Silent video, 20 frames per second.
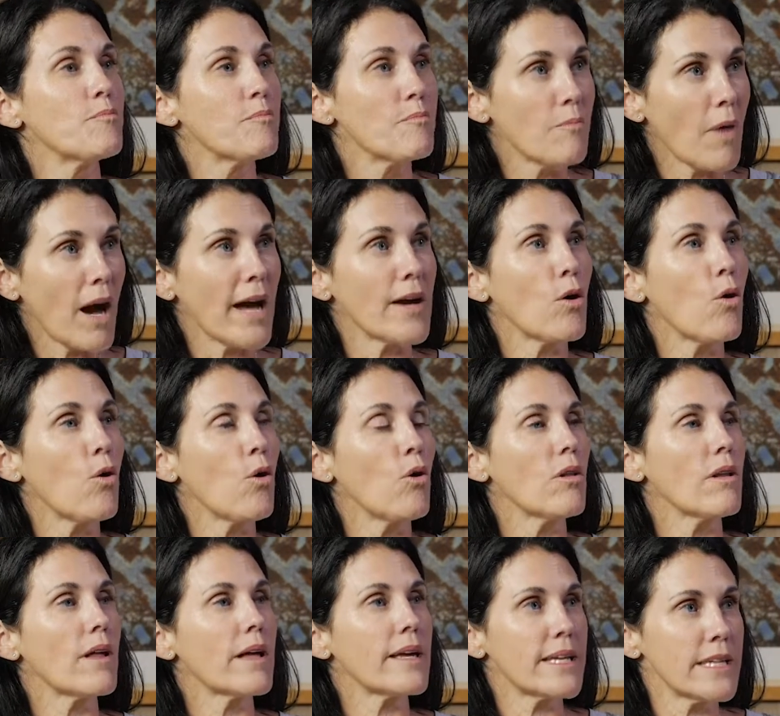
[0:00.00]
my
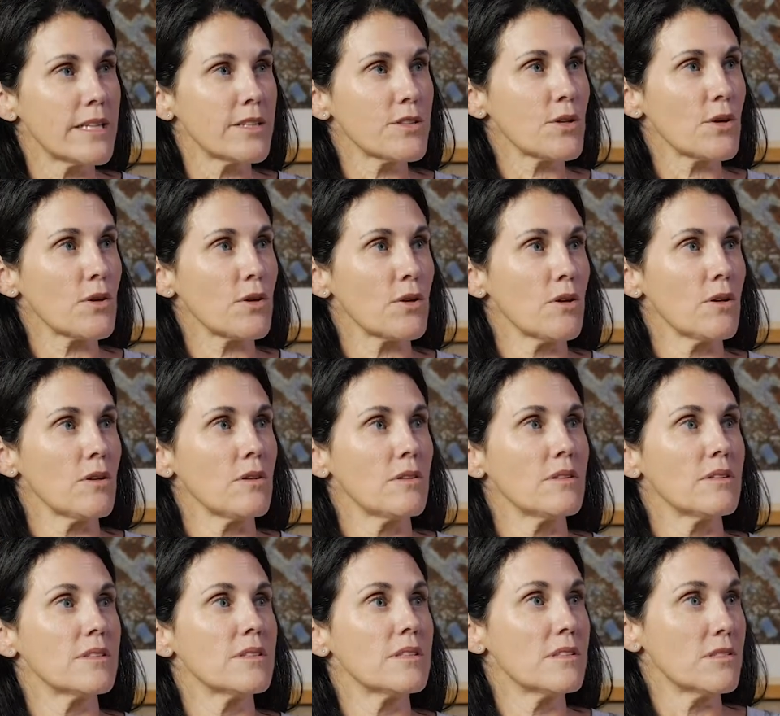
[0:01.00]
whole internal
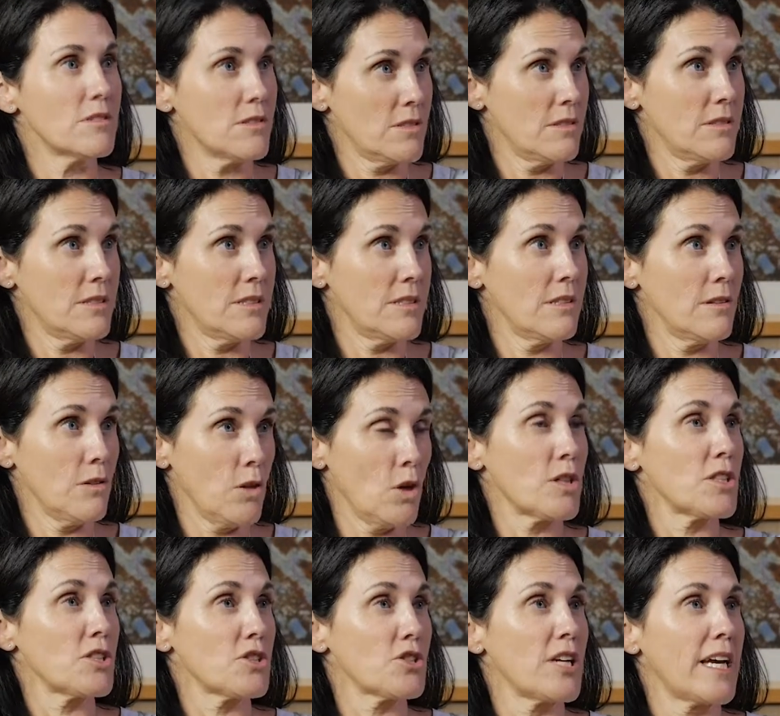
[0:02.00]

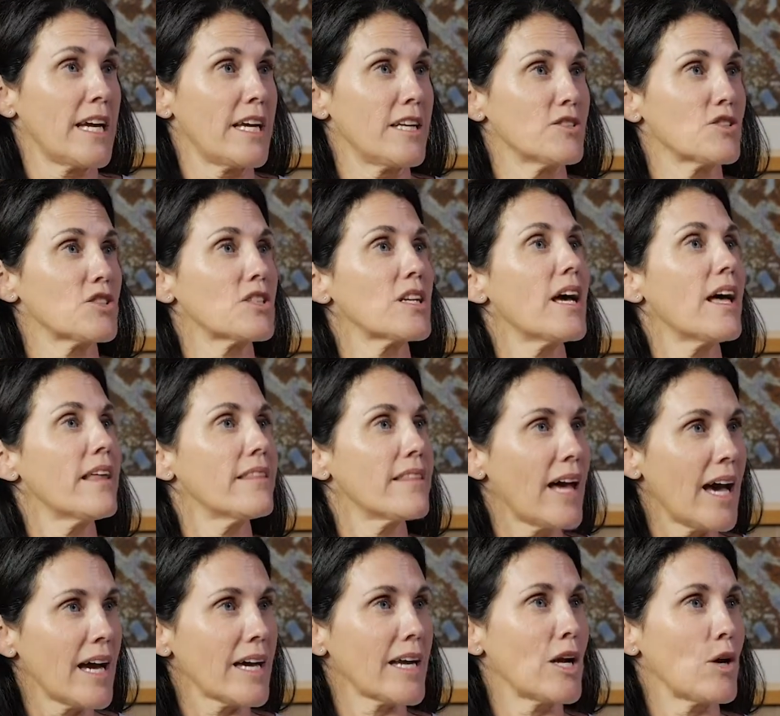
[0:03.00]
looks changed, and
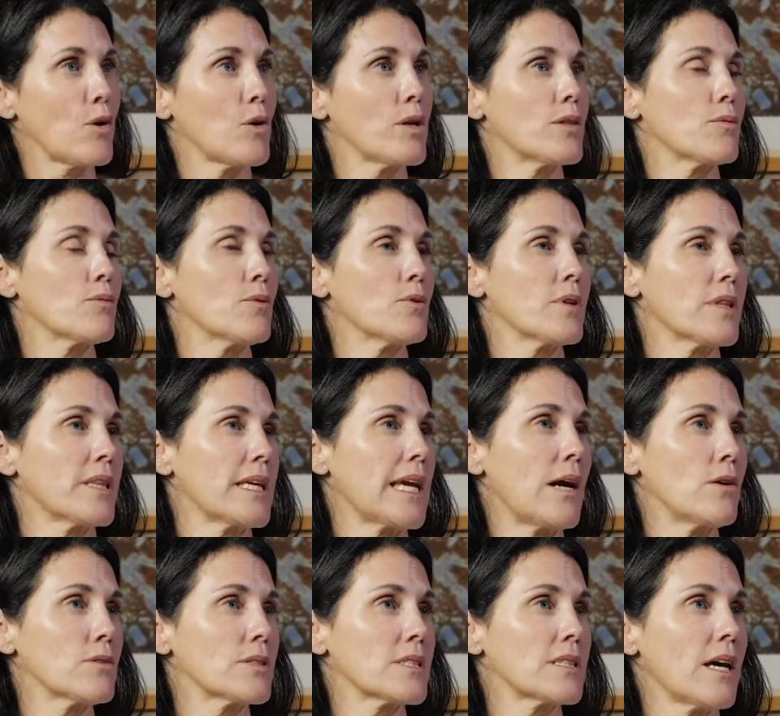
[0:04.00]
that carried through to the
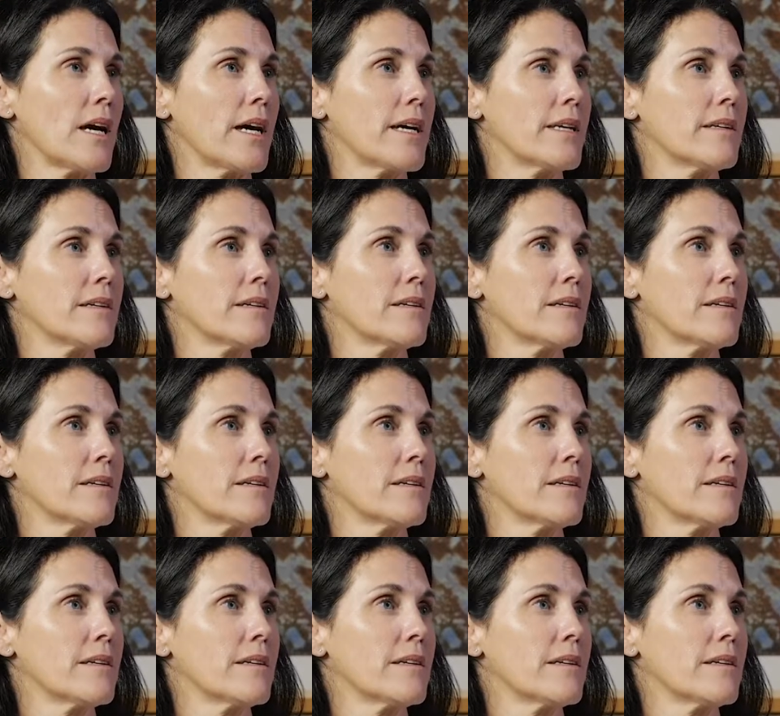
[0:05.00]
outside.